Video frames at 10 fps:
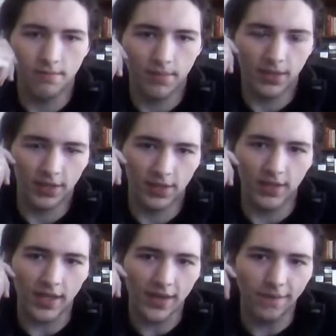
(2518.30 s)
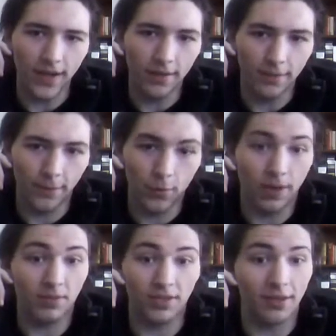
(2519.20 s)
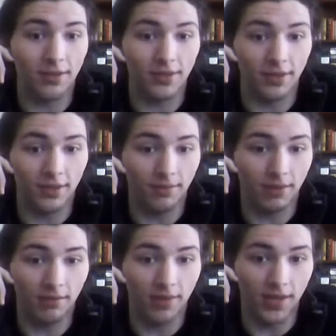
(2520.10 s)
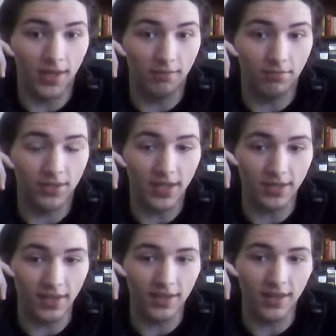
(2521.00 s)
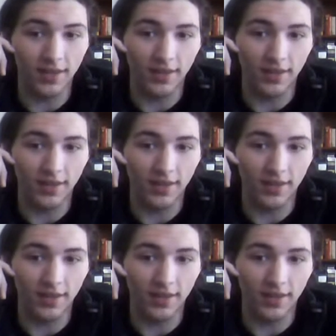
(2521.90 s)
But the final 4 episodes of the season,